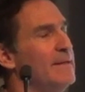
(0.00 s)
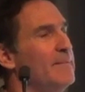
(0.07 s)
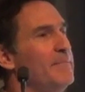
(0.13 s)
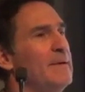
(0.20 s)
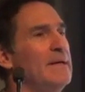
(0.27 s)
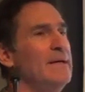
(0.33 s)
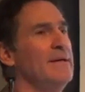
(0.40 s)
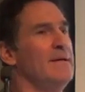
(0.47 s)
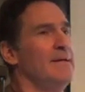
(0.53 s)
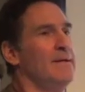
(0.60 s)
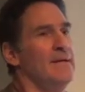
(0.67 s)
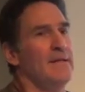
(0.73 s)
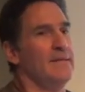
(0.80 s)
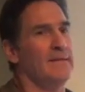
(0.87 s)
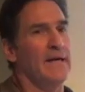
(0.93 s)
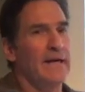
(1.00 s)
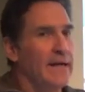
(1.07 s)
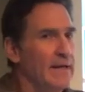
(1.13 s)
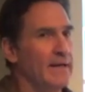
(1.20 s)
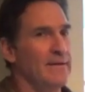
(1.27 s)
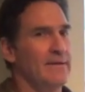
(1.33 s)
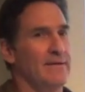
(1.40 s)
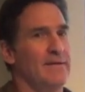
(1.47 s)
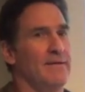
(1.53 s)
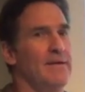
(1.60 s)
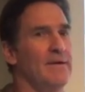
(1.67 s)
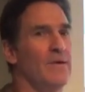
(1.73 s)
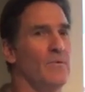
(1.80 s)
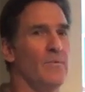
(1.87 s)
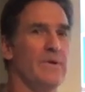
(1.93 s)
them. They
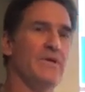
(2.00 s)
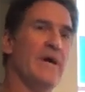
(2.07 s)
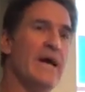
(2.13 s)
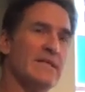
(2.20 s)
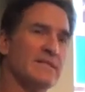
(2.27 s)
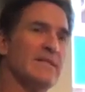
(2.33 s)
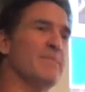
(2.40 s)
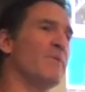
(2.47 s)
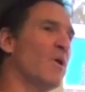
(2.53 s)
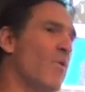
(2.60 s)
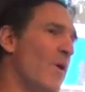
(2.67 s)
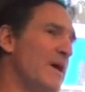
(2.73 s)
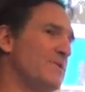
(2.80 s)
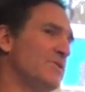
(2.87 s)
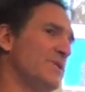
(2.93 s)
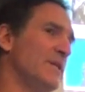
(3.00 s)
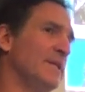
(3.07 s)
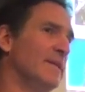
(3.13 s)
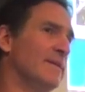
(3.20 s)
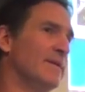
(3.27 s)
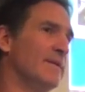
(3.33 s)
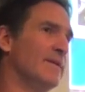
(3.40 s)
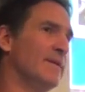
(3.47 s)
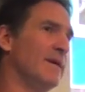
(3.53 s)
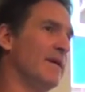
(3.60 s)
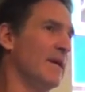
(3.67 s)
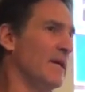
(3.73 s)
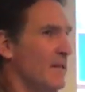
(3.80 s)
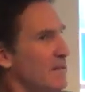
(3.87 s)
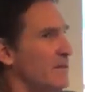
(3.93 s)
you know, when you ask them a question,
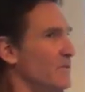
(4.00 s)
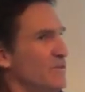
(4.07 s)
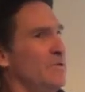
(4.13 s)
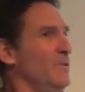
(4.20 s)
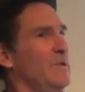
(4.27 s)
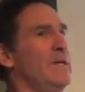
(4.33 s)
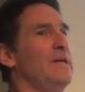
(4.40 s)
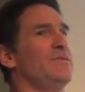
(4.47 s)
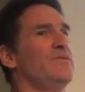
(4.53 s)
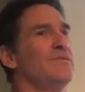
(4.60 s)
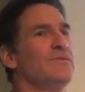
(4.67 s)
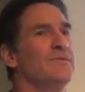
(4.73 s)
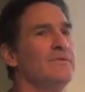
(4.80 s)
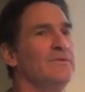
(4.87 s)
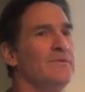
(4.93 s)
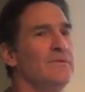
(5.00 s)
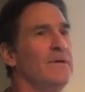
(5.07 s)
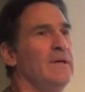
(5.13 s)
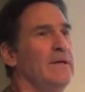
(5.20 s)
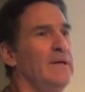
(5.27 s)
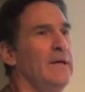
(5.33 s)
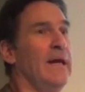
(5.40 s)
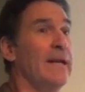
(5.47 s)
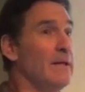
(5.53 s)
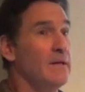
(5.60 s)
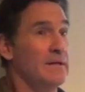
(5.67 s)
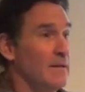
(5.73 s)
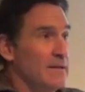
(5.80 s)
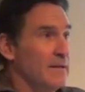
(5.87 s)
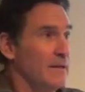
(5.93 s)
they'll do this. And
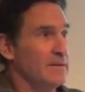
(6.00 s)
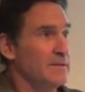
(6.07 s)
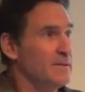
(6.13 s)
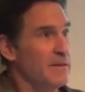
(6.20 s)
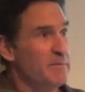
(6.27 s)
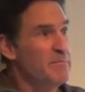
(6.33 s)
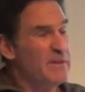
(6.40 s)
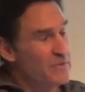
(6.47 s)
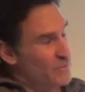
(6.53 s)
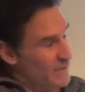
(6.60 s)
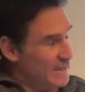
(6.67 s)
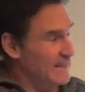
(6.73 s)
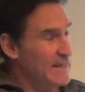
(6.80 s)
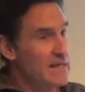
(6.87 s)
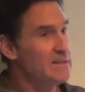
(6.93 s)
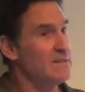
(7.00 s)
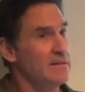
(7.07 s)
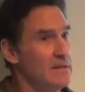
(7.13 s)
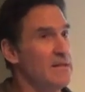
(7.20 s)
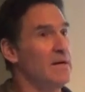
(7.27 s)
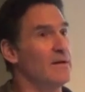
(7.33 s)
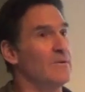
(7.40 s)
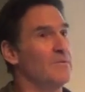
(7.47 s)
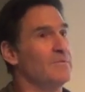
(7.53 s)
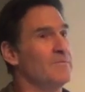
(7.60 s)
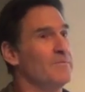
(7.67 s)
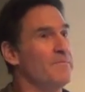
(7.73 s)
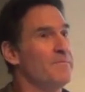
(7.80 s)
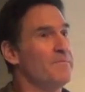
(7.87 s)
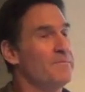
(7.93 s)
it, it's in between yes and no.
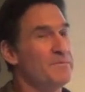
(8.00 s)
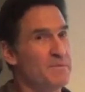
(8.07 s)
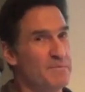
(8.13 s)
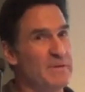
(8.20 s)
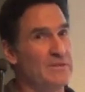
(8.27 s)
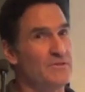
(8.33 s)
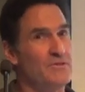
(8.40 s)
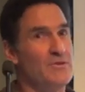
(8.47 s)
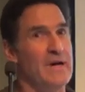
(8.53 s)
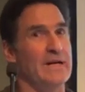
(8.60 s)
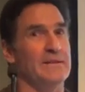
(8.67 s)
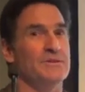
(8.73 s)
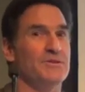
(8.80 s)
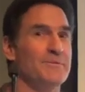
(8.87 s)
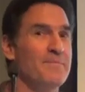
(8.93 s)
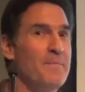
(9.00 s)
Yes. It's a bit strange.